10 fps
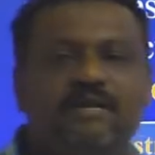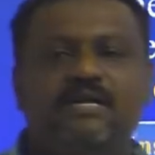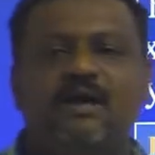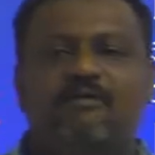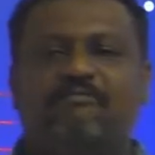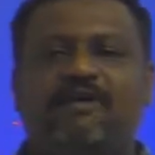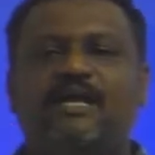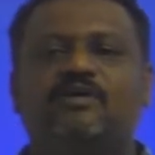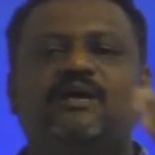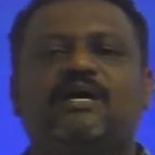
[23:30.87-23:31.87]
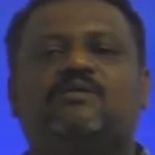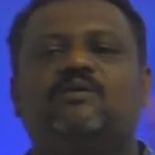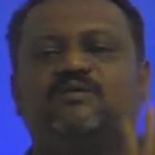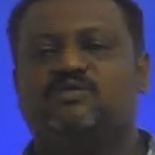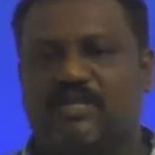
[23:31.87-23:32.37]
bit value
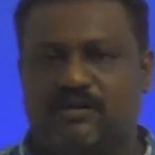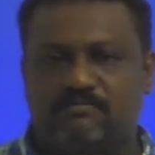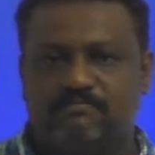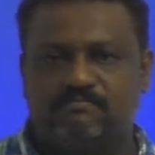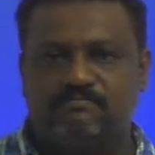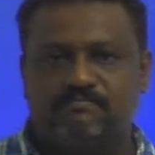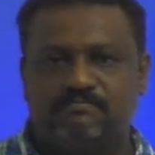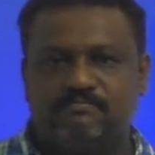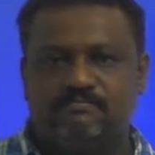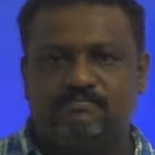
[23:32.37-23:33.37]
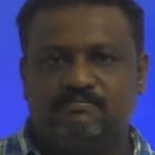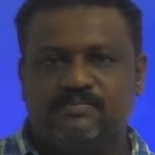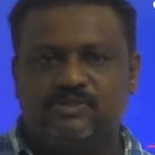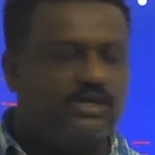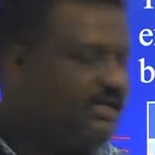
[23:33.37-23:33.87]
equal to 0.
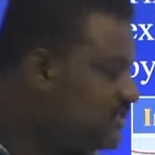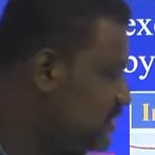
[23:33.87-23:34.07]
So it is